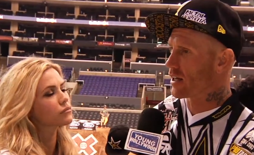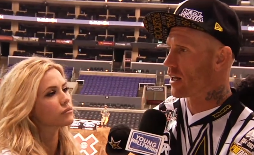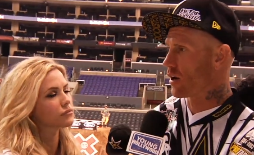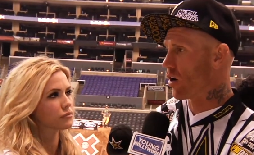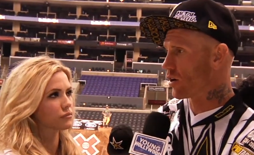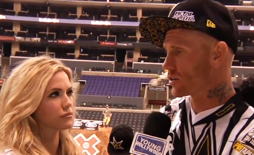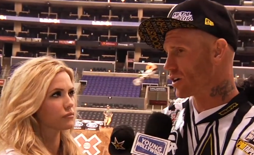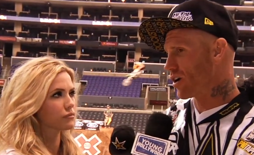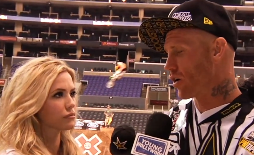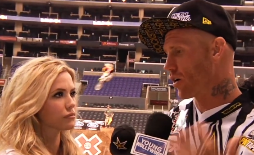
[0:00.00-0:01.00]
Speaker 1: and it,
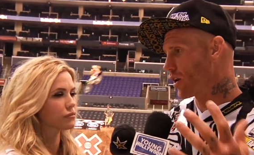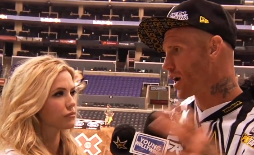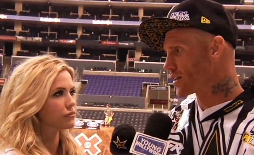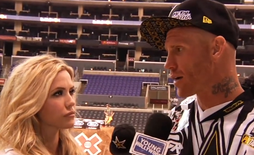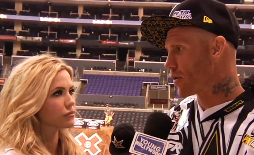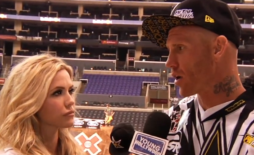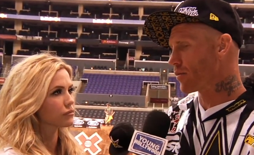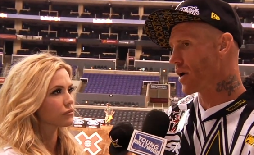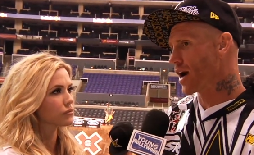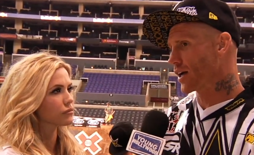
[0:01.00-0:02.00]
so a lot of time on
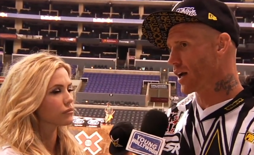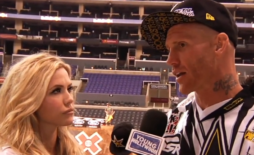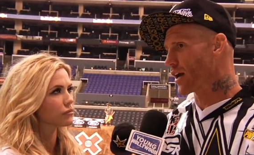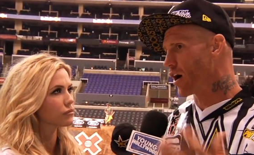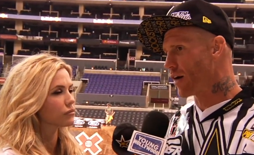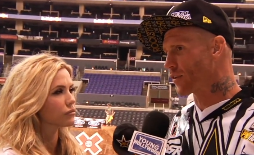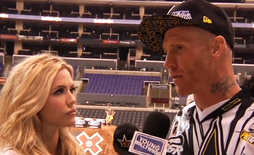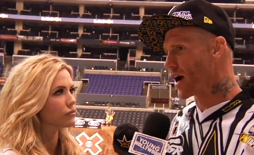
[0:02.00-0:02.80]
the bike, and then off the